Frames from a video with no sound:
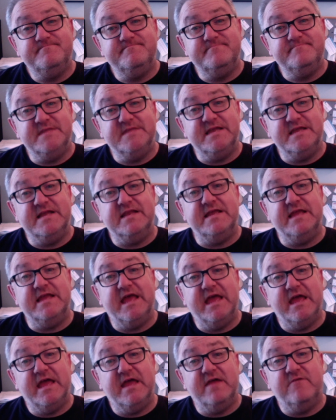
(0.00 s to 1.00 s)
Nearly
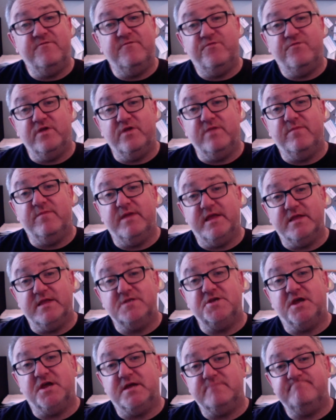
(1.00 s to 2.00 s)
every
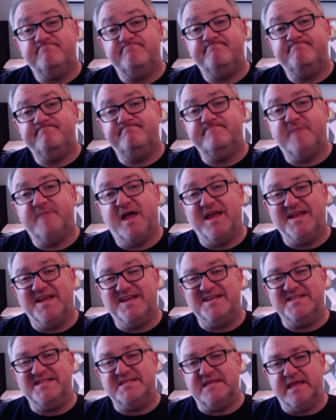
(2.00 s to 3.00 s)
picture I
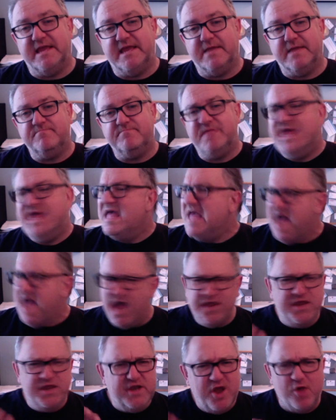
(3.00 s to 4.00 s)
could see it. And
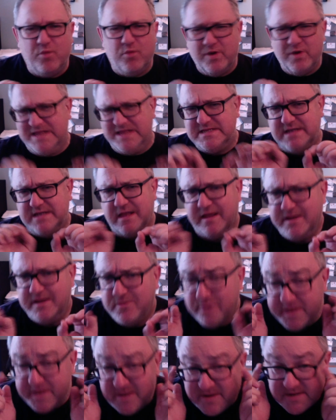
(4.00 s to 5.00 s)
you know what it's like
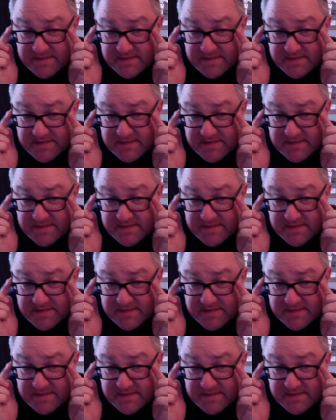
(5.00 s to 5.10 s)
when you can